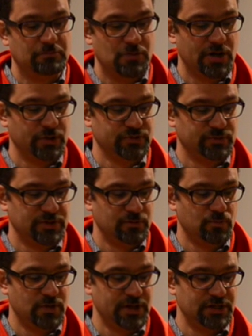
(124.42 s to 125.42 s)
models
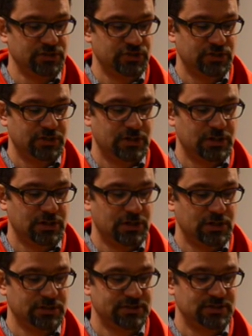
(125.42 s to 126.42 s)
within 1 inch
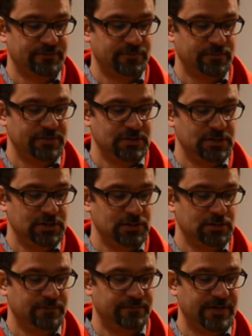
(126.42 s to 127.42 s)
suffer the
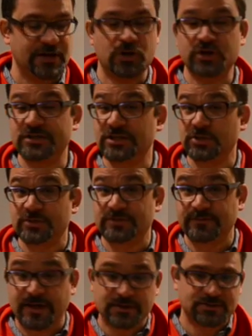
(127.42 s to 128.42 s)
fire continuous
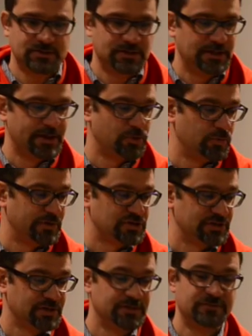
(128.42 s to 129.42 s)
effect. So you can light a whole bunch
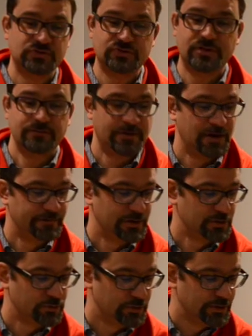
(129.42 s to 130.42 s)
of little infantry on fire.
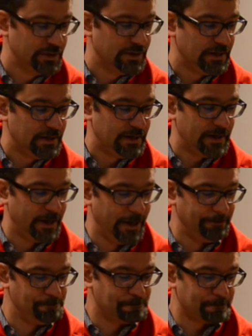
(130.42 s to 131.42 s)
Very cool.
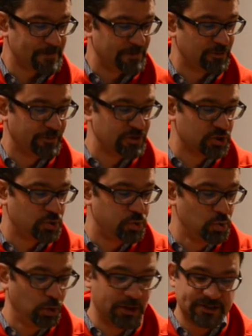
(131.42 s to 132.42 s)
And probably the
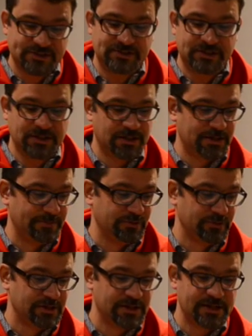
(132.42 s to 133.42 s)
coolest
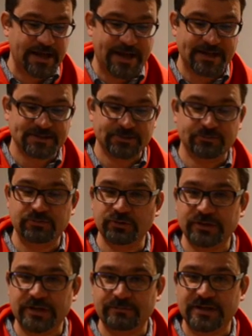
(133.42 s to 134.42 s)
ability that he has, and the
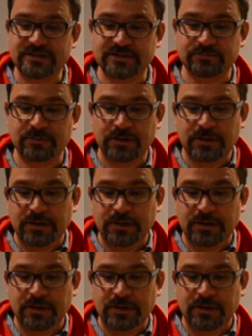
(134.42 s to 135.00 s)
ability that makes him